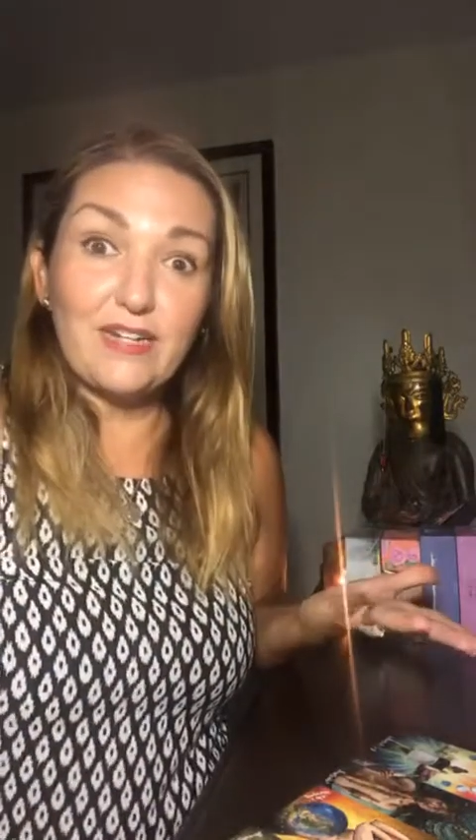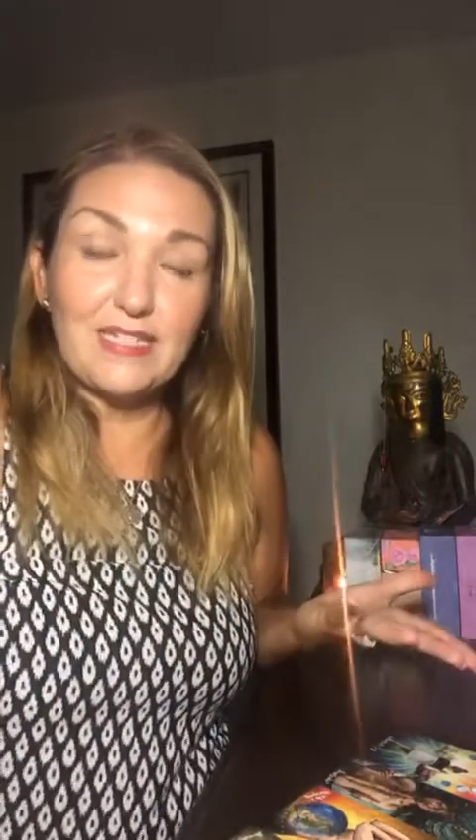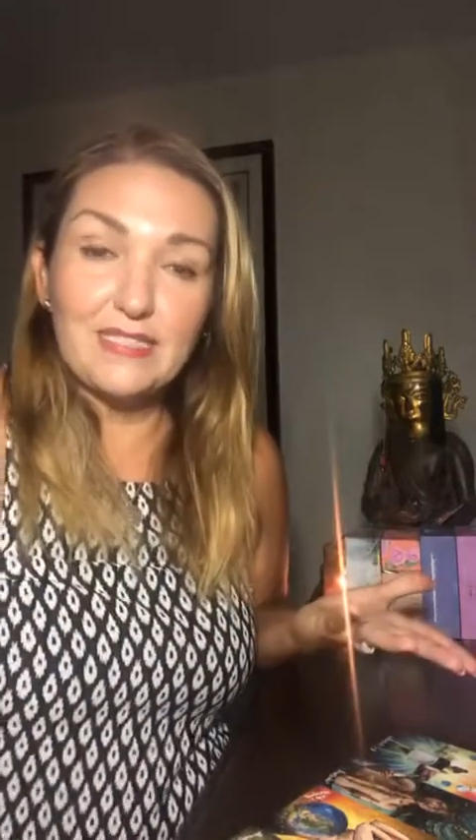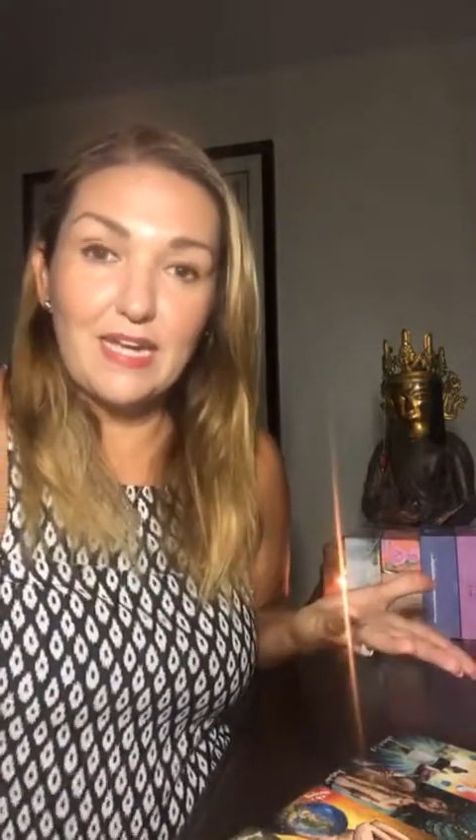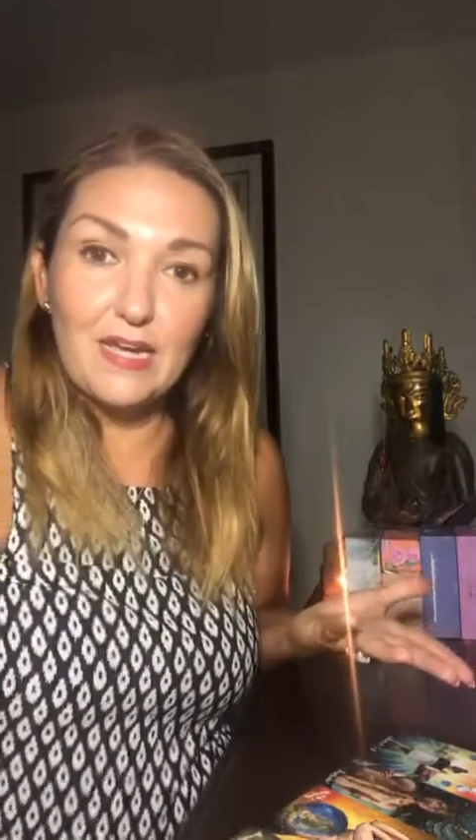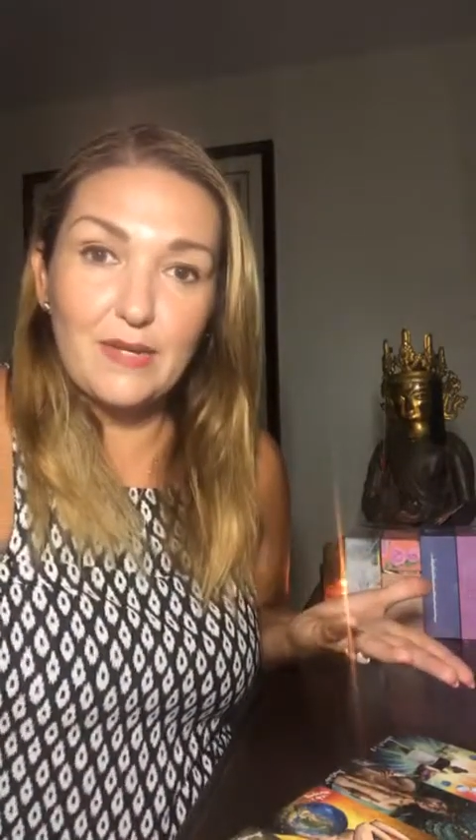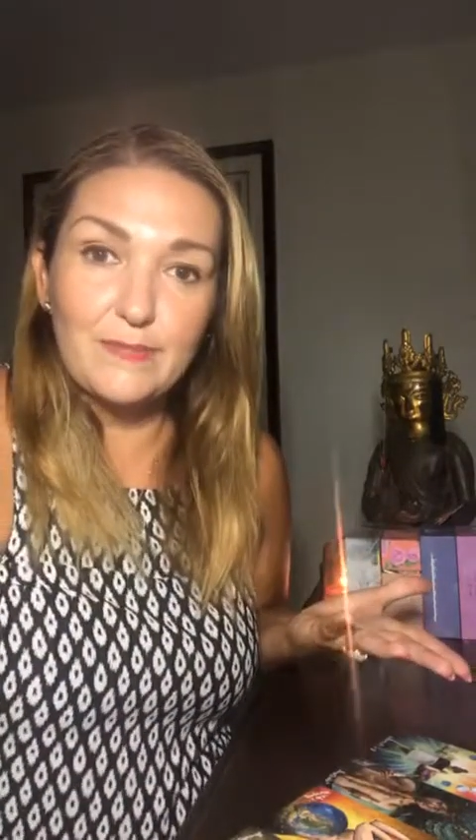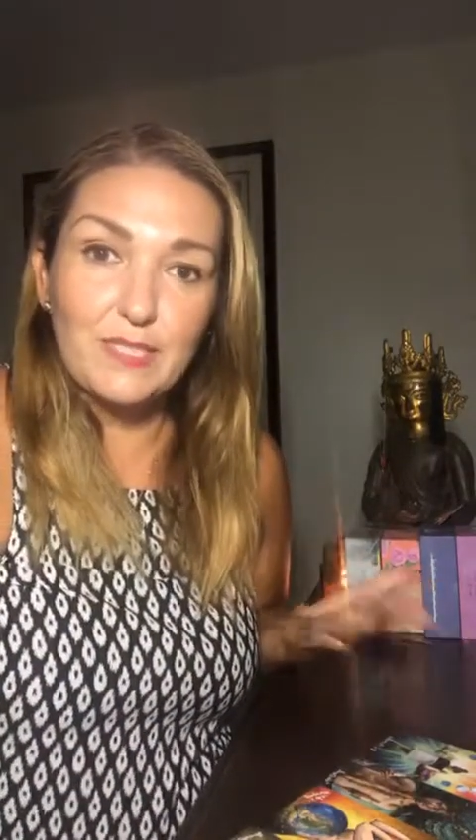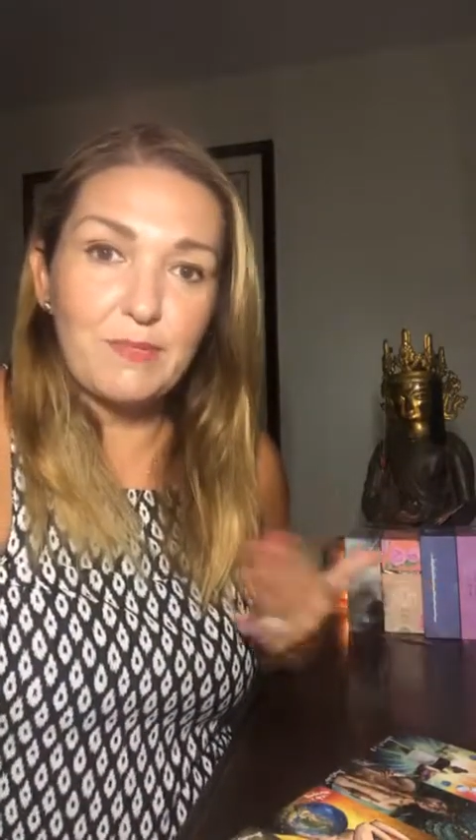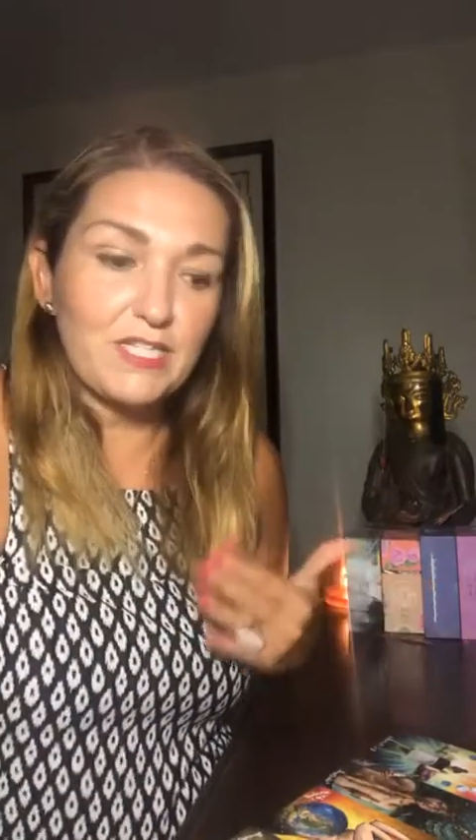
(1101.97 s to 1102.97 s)
at
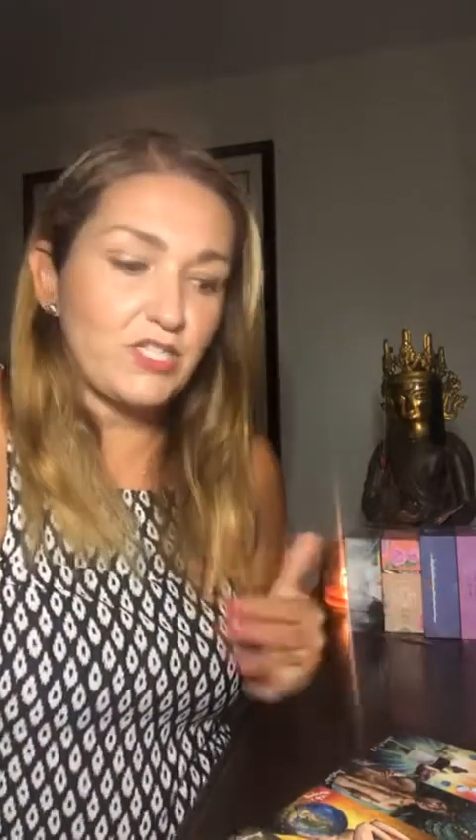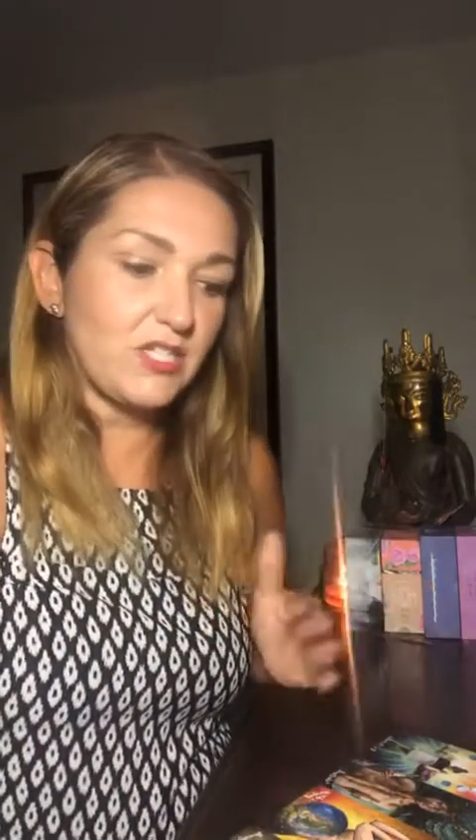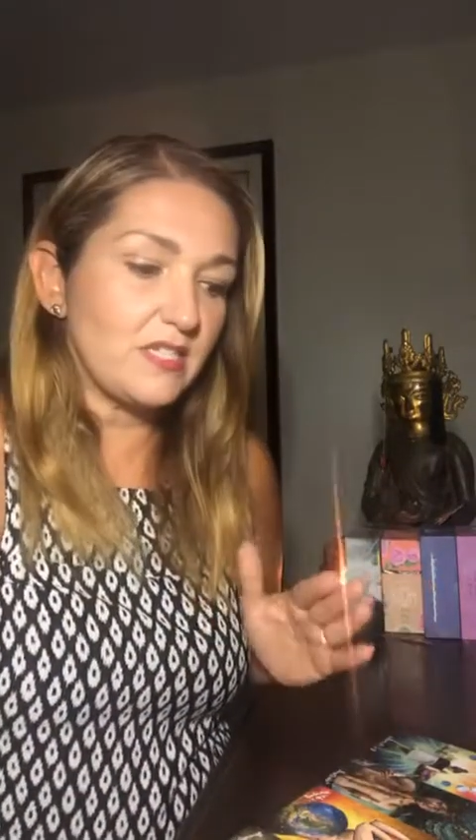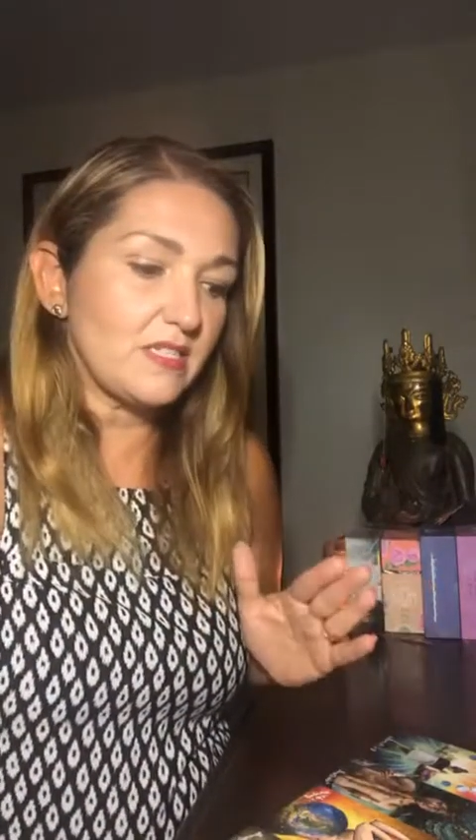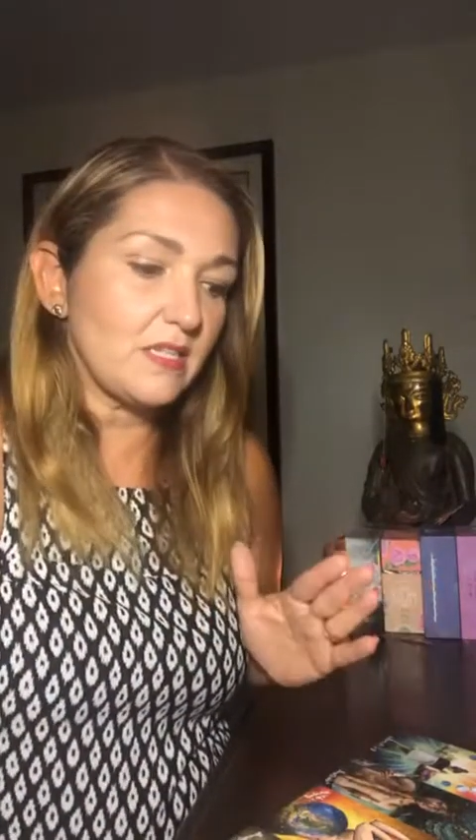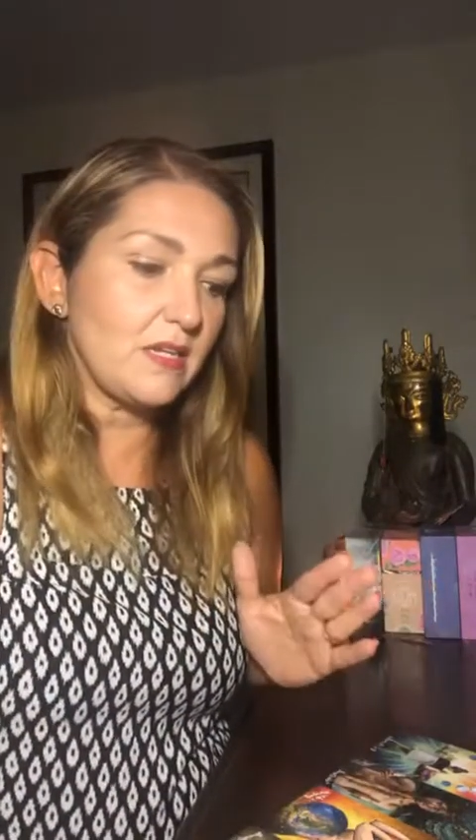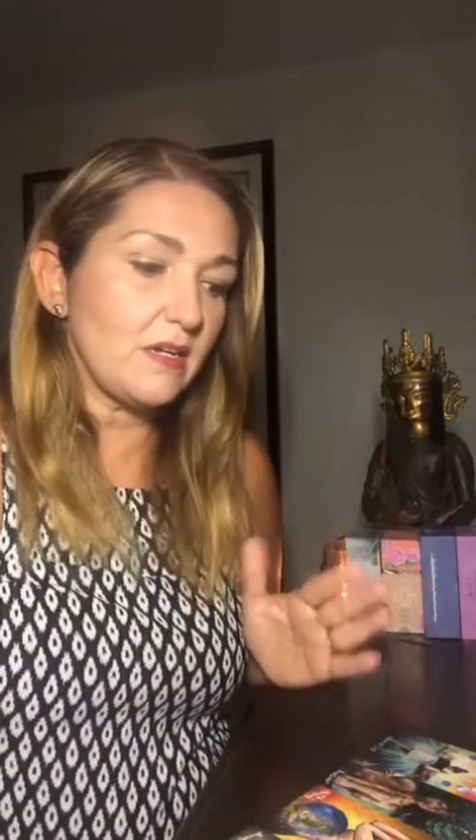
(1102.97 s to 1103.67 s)
times, but just